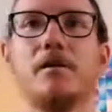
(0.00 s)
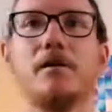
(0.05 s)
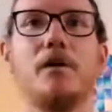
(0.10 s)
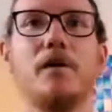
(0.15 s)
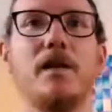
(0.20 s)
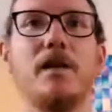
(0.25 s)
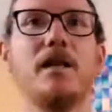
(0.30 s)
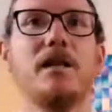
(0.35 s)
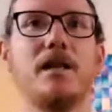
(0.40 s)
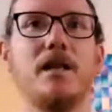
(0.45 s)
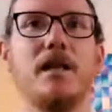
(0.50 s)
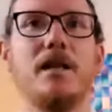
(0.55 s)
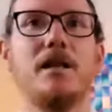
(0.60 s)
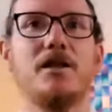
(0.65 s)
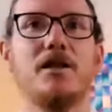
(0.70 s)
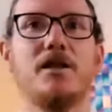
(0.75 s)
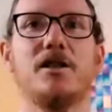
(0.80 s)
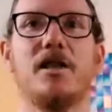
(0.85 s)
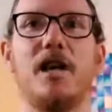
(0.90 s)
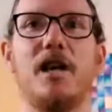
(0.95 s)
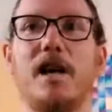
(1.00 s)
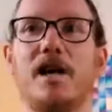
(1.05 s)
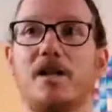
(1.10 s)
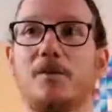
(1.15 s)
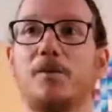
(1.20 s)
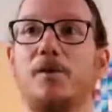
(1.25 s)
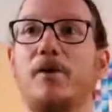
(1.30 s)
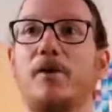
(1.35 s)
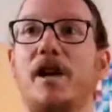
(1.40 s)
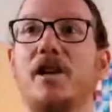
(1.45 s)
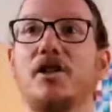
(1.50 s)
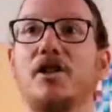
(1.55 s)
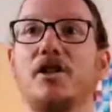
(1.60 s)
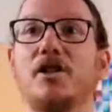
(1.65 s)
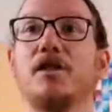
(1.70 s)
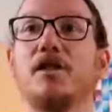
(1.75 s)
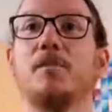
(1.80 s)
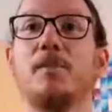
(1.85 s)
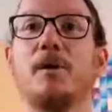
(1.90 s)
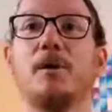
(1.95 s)
But it's just that
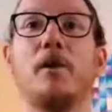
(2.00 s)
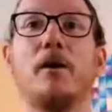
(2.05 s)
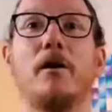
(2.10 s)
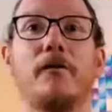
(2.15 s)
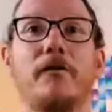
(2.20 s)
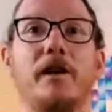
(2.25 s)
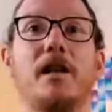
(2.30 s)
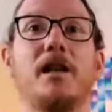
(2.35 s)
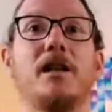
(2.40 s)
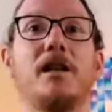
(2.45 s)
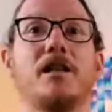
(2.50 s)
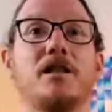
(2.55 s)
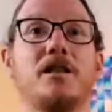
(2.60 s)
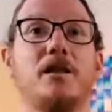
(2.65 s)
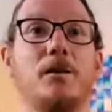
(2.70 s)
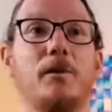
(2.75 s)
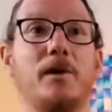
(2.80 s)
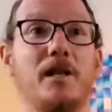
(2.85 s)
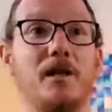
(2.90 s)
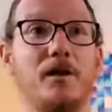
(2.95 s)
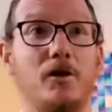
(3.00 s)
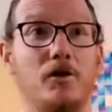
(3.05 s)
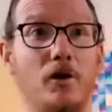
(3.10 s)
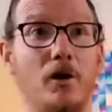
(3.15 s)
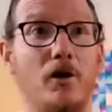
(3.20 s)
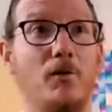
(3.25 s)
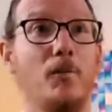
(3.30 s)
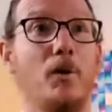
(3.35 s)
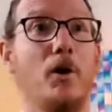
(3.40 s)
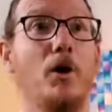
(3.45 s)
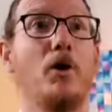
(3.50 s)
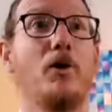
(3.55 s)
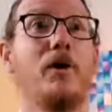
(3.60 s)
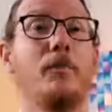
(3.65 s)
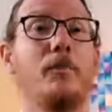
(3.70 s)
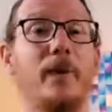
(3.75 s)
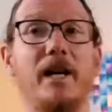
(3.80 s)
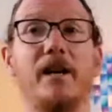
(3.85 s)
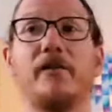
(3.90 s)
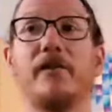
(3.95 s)
aspiration to be more fearless so we can grow more
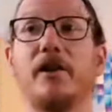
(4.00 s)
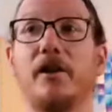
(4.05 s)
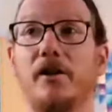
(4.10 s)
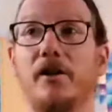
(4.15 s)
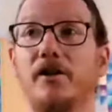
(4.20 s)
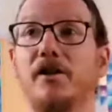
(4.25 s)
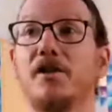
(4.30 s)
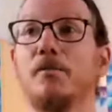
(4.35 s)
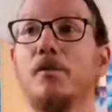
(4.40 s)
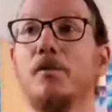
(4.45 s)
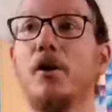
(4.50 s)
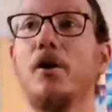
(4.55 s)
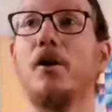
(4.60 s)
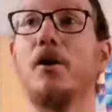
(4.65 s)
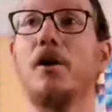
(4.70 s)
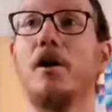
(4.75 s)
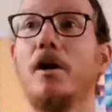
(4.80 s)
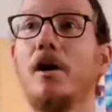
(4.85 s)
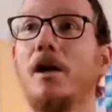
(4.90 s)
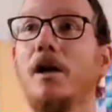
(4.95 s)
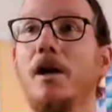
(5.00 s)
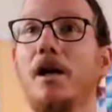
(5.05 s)
and benefit others more.